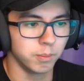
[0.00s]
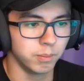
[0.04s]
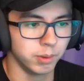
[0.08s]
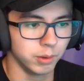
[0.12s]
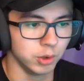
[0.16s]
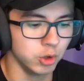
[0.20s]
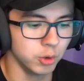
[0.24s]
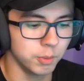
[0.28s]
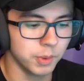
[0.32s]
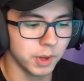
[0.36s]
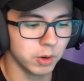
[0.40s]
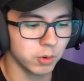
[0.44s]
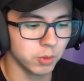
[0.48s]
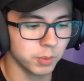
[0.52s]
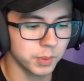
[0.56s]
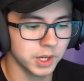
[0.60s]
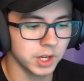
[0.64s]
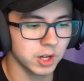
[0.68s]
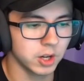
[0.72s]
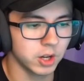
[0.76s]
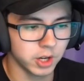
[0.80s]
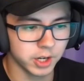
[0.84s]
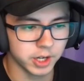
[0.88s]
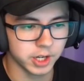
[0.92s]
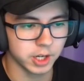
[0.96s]
Blue bed will be
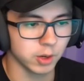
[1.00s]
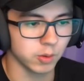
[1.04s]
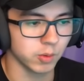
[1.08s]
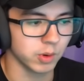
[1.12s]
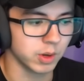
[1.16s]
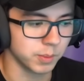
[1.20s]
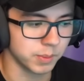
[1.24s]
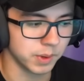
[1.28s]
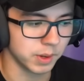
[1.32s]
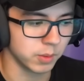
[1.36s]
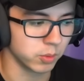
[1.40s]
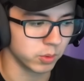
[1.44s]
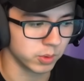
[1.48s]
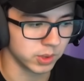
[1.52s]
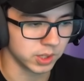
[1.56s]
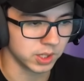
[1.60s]
gone and green bed will be